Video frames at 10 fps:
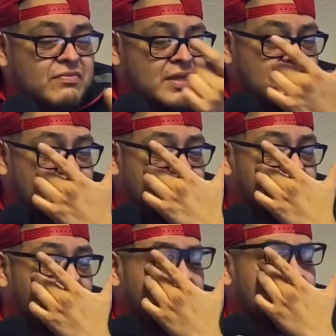
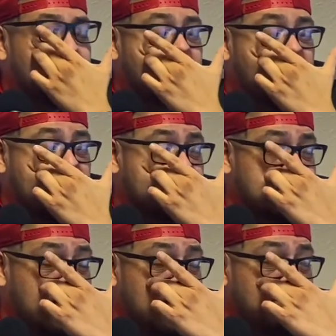at the
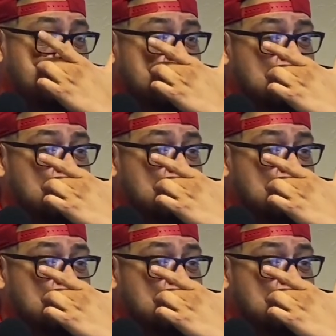time,